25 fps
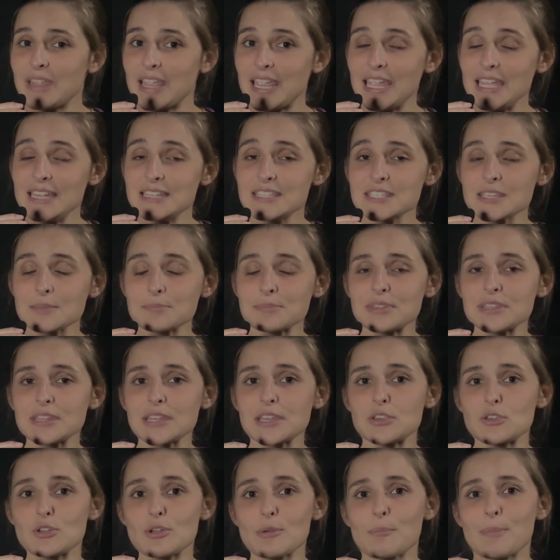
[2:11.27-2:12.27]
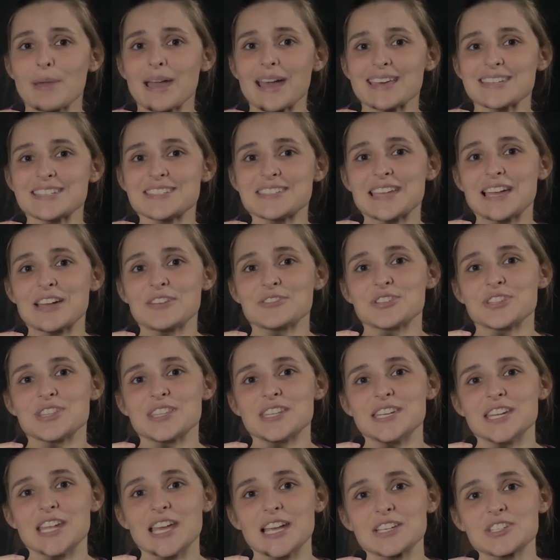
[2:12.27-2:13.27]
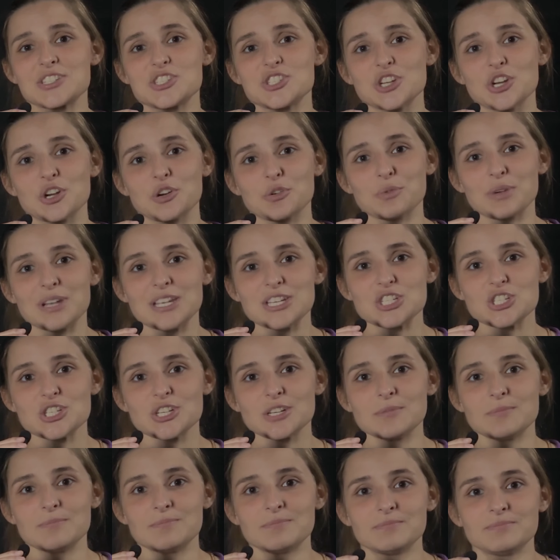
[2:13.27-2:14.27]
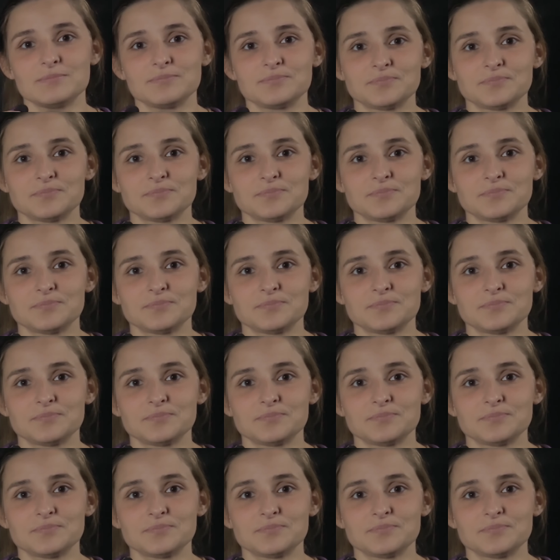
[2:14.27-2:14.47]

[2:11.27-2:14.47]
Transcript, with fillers: and something that you can pass down to the next generation.